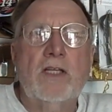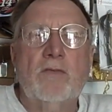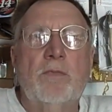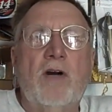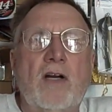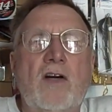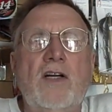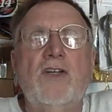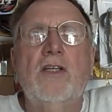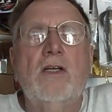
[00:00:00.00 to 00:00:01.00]
That's Block
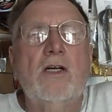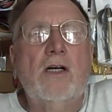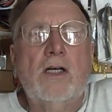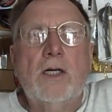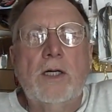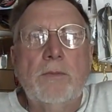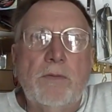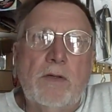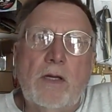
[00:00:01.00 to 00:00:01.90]
Island. I